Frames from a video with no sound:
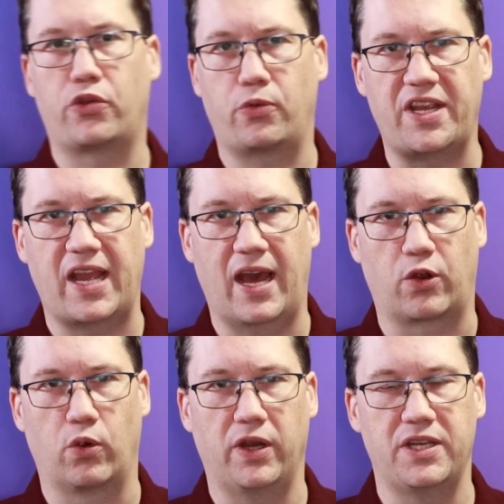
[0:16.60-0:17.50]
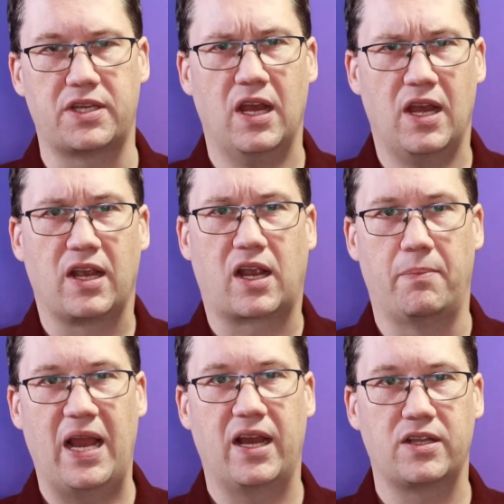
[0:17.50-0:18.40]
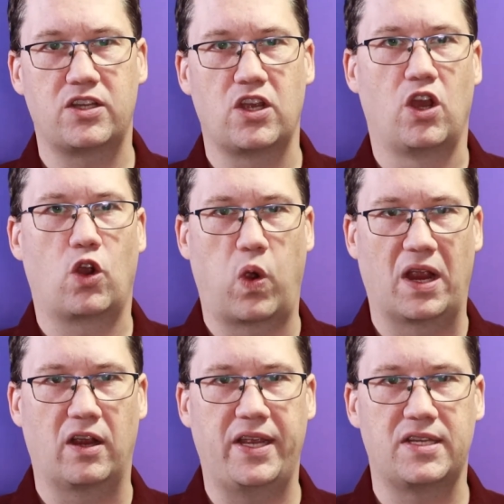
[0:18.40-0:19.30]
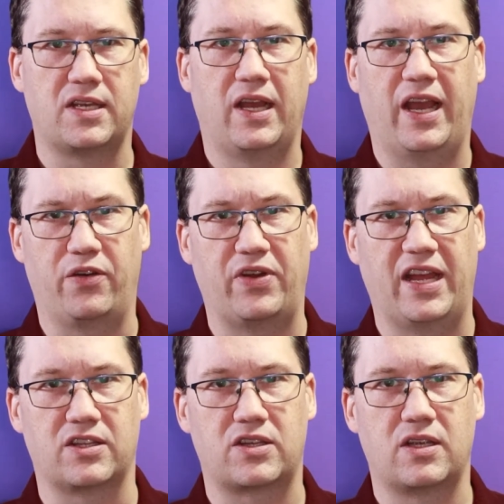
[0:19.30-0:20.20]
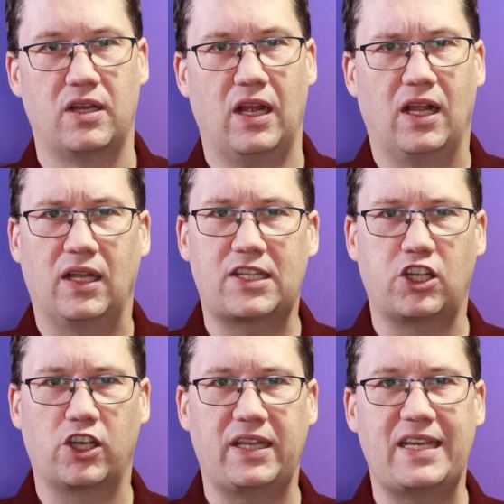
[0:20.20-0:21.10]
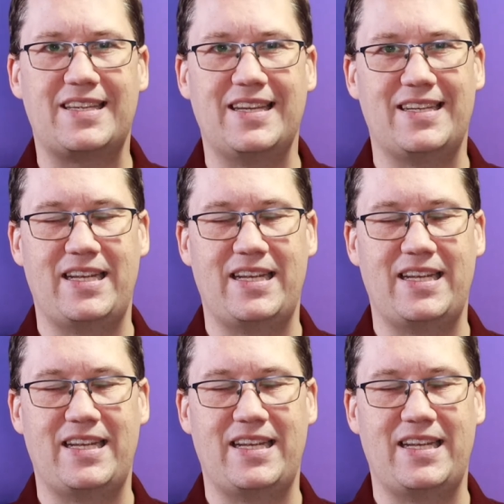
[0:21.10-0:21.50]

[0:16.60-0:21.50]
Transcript: three categories, commands, queries, and events. Let's look at these in